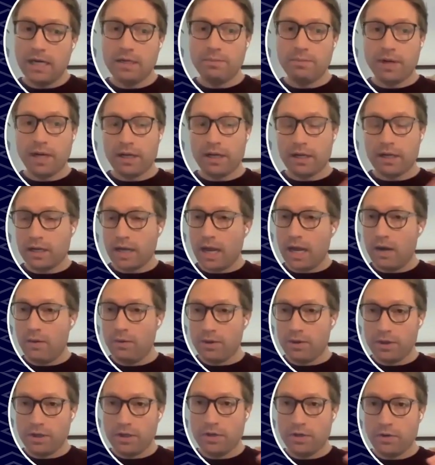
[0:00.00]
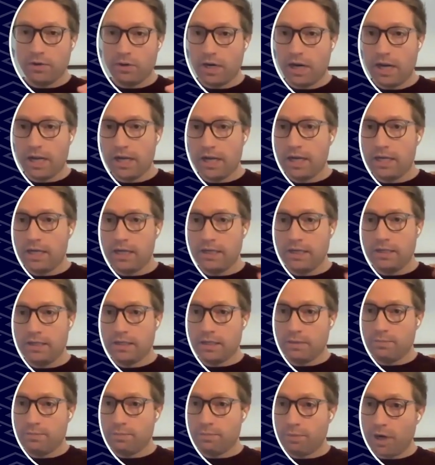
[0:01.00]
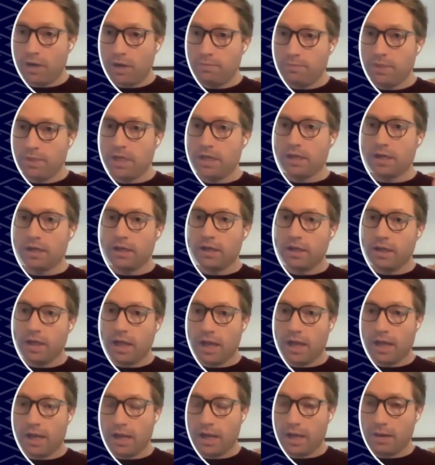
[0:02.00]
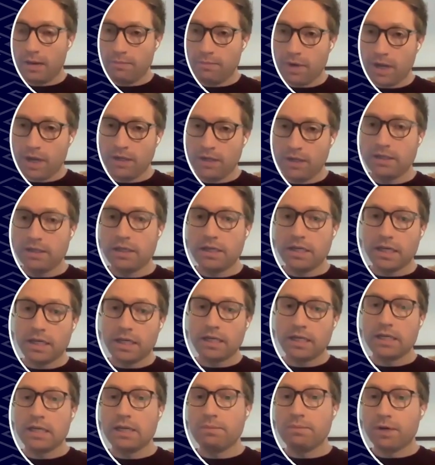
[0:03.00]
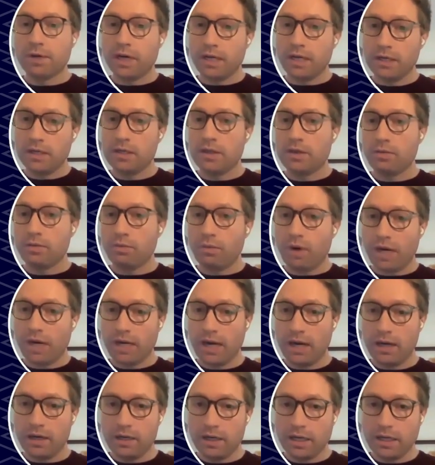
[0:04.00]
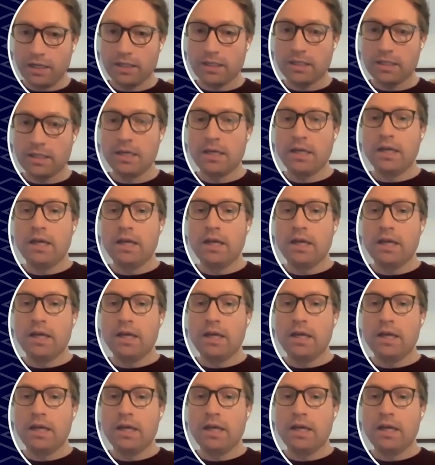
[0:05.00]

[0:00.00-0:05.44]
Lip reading: depending on how good your AI is at prompting and digging deeper into the right areas.